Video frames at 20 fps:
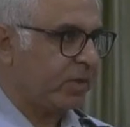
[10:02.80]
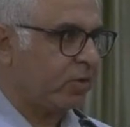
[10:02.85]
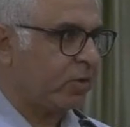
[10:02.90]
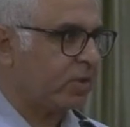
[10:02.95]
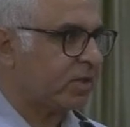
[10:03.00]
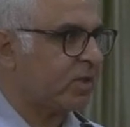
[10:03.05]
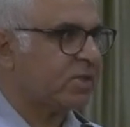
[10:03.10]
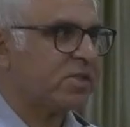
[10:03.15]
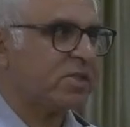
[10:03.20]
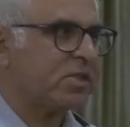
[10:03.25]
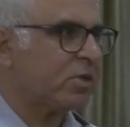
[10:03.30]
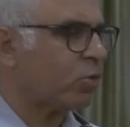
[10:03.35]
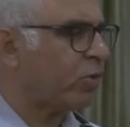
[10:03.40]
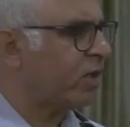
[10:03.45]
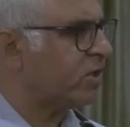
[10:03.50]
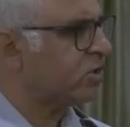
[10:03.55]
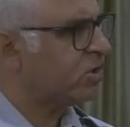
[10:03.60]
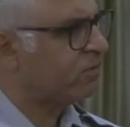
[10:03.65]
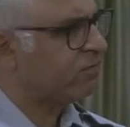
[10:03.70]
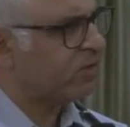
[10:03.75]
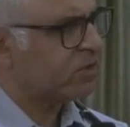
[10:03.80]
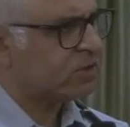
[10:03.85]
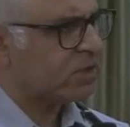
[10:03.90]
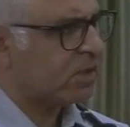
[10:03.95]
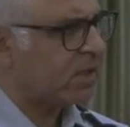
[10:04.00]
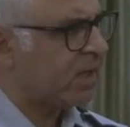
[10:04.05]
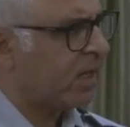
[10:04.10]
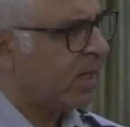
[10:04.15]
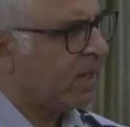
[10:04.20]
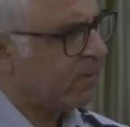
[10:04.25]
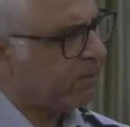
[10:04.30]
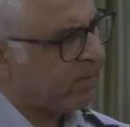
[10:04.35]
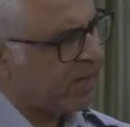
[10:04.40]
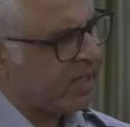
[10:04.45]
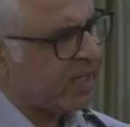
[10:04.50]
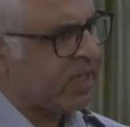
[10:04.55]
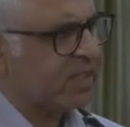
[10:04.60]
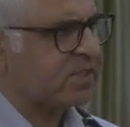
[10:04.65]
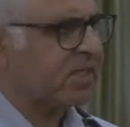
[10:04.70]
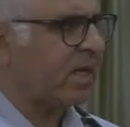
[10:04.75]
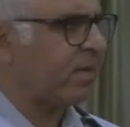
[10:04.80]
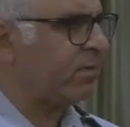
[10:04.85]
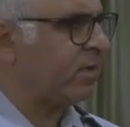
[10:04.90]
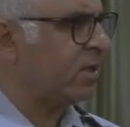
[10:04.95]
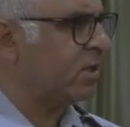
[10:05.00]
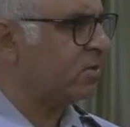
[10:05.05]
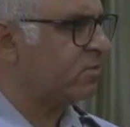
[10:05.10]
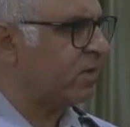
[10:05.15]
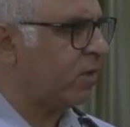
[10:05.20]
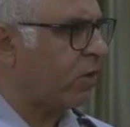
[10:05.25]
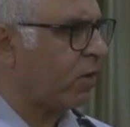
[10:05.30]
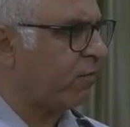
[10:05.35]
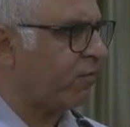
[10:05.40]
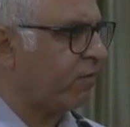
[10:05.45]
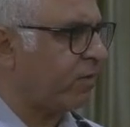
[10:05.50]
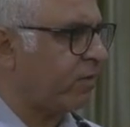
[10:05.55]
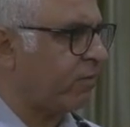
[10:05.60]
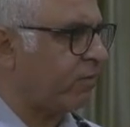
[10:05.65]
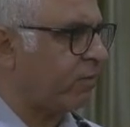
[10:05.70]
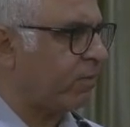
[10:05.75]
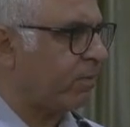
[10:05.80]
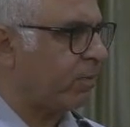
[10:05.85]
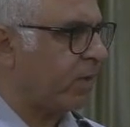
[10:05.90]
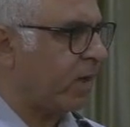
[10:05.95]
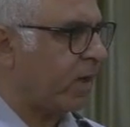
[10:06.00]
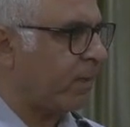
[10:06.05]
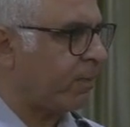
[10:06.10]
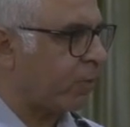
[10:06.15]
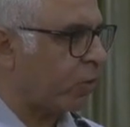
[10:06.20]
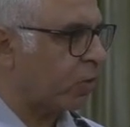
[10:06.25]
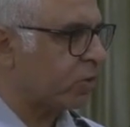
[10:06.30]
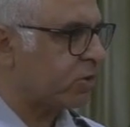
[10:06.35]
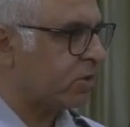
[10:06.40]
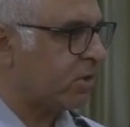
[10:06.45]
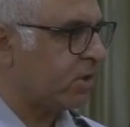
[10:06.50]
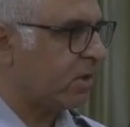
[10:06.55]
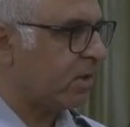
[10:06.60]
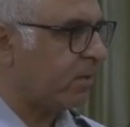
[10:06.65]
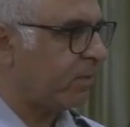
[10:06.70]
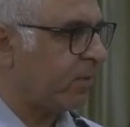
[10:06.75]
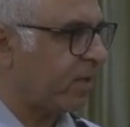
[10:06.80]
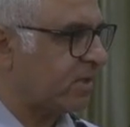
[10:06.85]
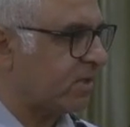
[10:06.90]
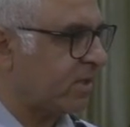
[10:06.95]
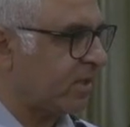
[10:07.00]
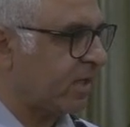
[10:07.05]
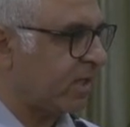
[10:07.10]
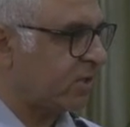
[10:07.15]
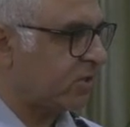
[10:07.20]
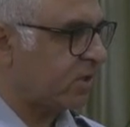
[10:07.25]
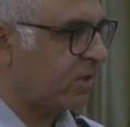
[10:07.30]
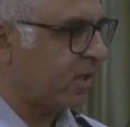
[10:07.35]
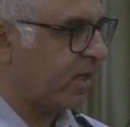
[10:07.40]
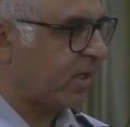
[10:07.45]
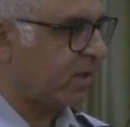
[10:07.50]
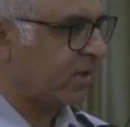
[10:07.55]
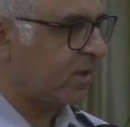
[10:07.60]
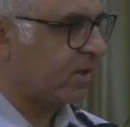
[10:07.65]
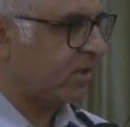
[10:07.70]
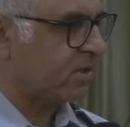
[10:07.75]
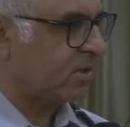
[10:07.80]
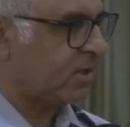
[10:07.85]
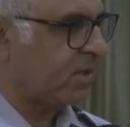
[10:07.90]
This is a question which many examiners will often approach the presentation like this.